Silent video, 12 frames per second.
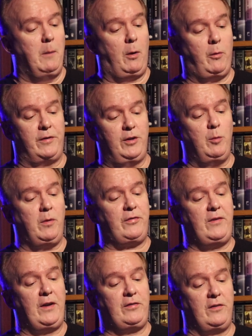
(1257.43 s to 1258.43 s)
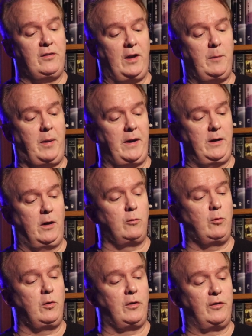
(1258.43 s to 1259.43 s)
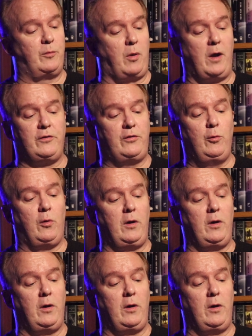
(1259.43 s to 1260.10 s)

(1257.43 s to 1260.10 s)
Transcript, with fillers: But with numerous nations led by young rulers brought too